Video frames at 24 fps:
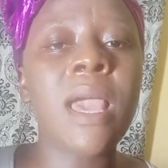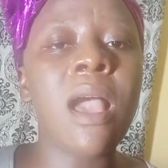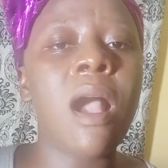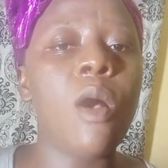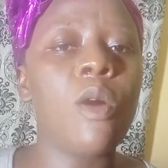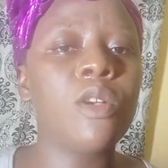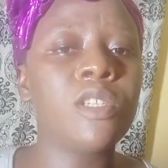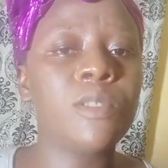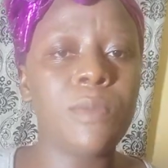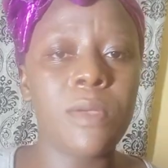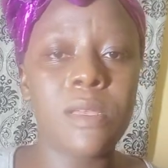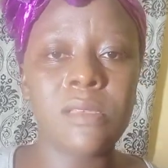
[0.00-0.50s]
our
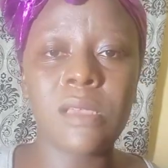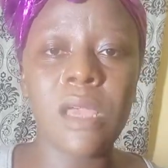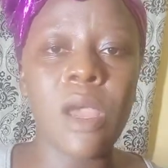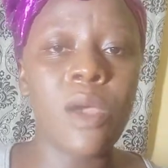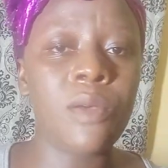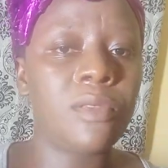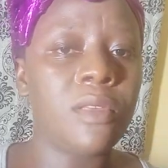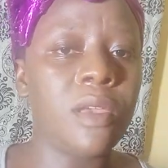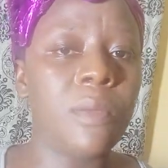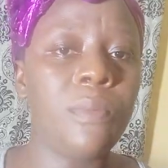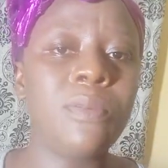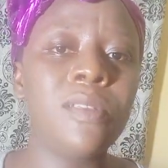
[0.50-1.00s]
husbands
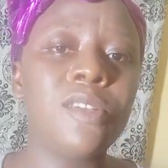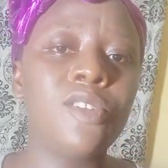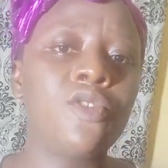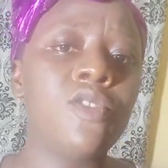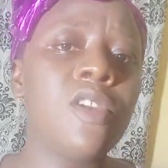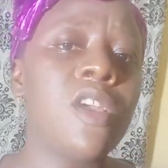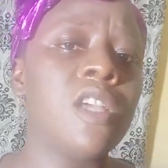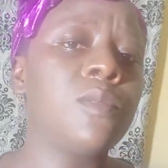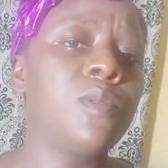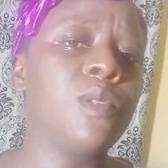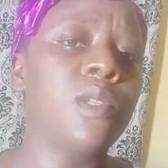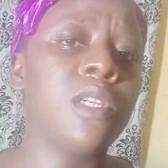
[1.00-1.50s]
out there, please
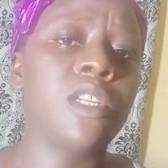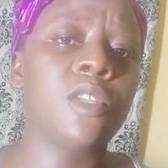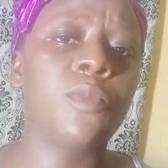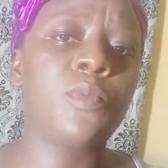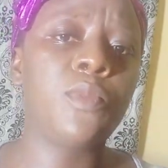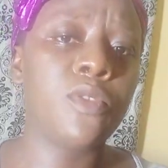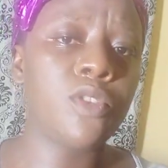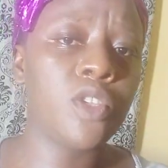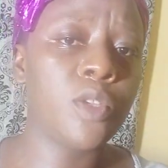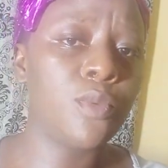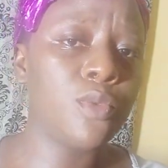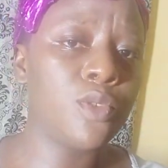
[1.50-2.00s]
try as much as
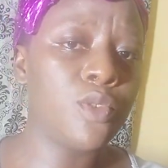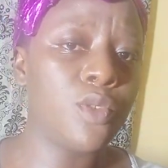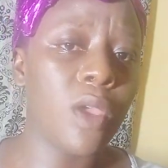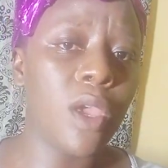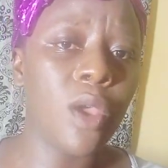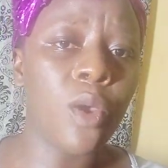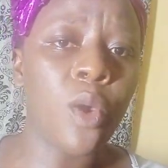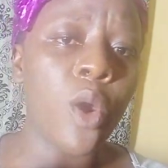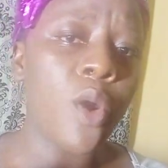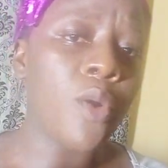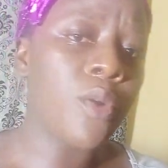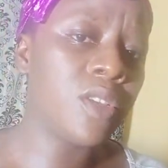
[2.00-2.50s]
possible to
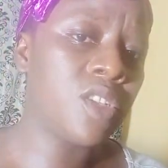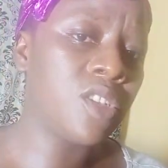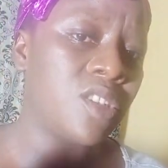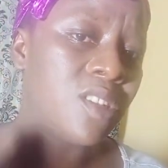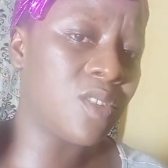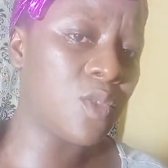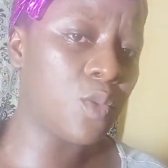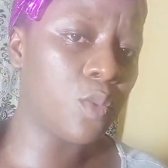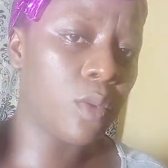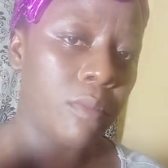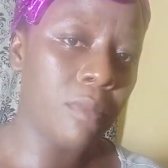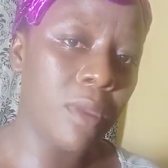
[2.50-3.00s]
encourage
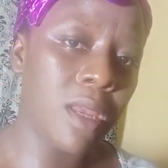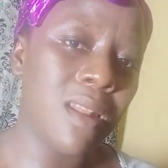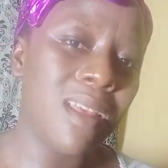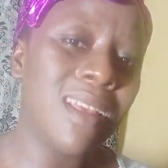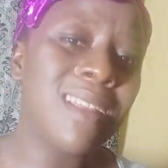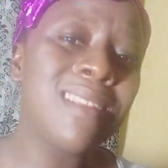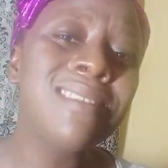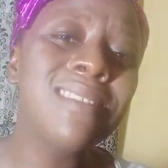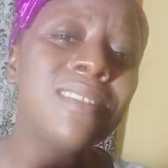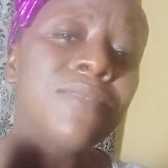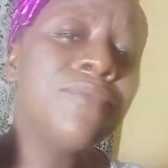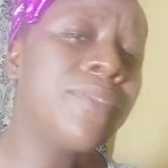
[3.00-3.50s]
these women.
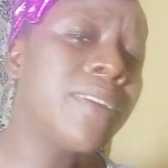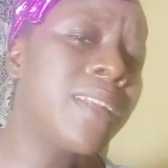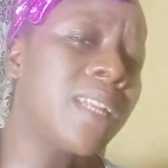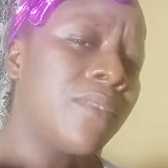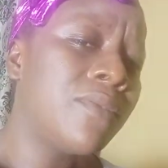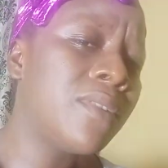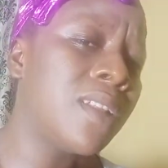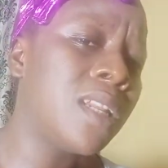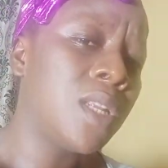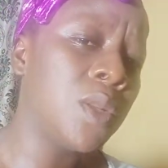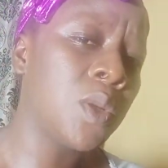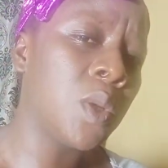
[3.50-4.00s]
It's really,
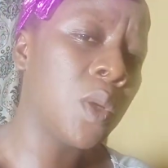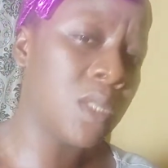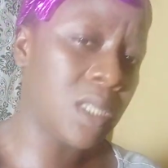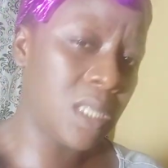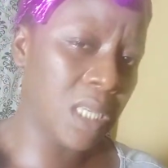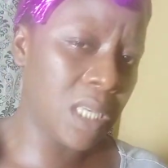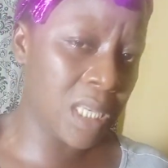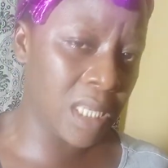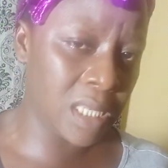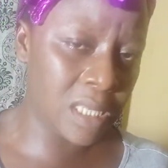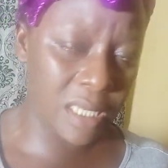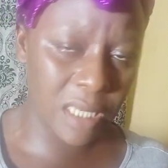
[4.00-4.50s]
really
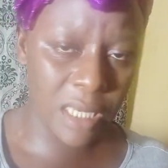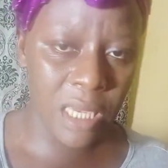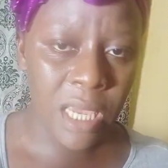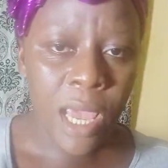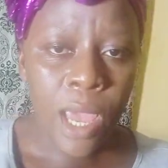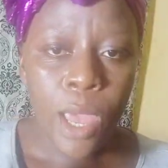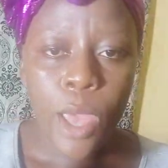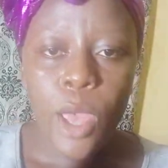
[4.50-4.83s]
not easy.